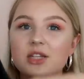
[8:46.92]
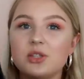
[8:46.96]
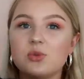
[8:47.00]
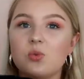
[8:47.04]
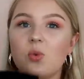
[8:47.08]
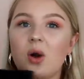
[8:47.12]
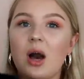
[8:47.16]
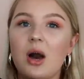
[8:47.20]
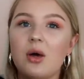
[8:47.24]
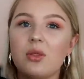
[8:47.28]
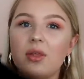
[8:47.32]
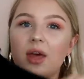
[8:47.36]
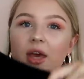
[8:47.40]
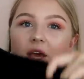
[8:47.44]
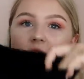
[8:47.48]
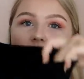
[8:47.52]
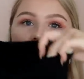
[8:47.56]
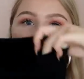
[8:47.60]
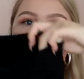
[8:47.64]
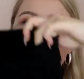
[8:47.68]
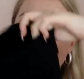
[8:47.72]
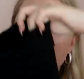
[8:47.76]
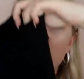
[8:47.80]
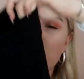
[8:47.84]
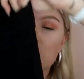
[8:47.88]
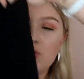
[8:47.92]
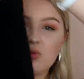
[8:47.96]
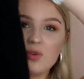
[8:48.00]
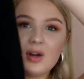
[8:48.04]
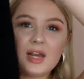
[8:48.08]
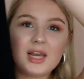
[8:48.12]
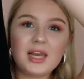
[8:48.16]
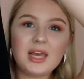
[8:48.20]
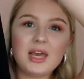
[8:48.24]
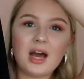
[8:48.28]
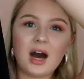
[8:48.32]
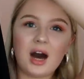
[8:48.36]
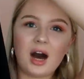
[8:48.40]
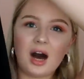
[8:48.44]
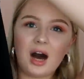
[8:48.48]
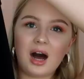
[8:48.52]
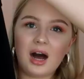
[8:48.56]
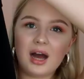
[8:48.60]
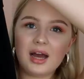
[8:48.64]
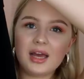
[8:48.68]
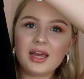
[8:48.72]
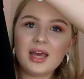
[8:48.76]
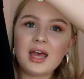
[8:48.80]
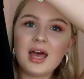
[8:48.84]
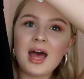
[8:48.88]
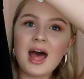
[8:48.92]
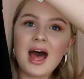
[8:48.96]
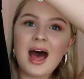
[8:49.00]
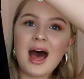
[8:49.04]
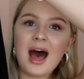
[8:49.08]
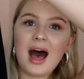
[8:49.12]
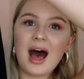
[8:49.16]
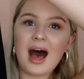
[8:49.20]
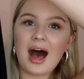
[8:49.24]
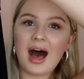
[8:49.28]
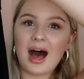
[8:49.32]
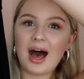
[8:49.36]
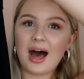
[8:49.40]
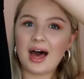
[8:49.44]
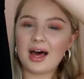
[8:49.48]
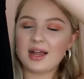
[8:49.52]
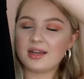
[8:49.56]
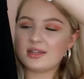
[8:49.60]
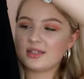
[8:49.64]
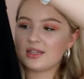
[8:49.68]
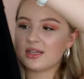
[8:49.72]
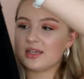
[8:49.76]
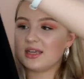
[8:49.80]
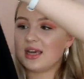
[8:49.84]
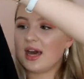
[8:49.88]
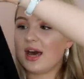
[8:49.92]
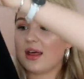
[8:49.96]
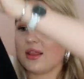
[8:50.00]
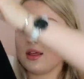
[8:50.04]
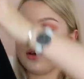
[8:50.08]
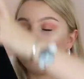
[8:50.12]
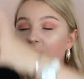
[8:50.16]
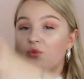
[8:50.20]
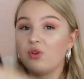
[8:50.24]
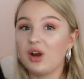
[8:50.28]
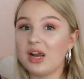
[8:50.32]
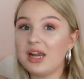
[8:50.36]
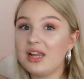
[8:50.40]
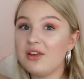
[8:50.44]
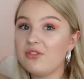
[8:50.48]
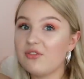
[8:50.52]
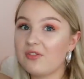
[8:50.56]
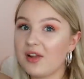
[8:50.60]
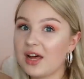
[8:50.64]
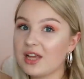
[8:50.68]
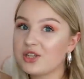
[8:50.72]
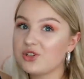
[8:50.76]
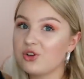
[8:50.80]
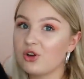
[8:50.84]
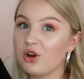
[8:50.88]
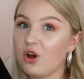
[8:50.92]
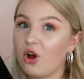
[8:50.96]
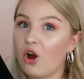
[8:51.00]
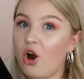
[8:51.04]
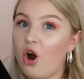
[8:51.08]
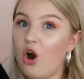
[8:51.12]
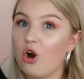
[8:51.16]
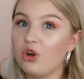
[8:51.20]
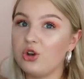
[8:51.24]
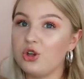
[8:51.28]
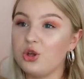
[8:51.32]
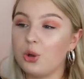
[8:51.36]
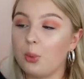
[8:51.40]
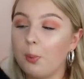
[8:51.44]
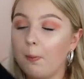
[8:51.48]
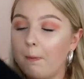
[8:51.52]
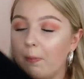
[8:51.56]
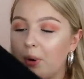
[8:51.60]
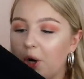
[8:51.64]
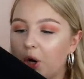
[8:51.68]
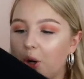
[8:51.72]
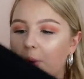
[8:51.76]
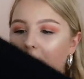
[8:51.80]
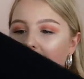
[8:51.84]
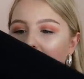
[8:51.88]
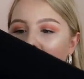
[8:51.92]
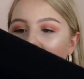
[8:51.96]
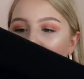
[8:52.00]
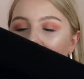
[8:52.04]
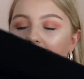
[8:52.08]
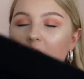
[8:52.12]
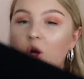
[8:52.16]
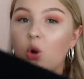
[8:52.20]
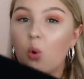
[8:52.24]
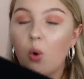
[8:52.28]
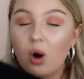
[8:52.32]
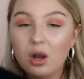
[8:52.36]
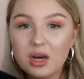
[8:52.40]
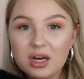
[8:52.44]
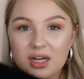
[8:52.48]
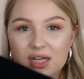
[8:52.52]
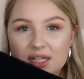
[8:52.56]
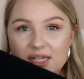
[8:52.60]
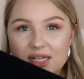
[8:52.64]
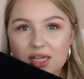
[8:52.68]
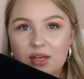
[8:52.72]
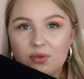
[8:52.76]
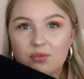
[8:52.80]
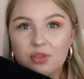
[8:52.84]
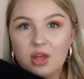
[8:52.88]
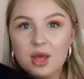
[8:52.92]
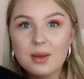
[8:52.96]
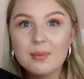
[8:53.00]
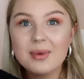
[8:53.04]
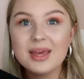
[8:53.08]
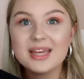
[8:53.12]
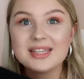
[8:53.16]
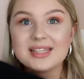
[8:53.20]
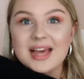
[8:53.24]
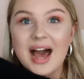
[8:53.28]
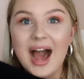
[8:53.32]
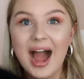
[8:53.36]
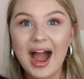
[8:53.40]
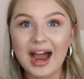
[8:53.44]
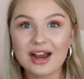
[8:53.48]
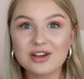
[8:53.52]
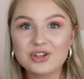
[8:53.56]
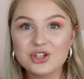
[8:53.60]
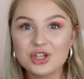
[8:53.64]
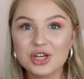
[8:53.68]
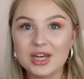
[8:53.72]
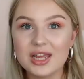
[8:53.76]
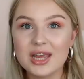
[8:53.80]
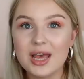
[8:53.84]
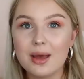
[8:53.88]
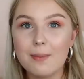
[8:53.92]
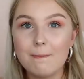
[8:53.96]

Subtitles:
as well. They go up really high. And yeah, they're really flattering on your bum. And the quality of them is actually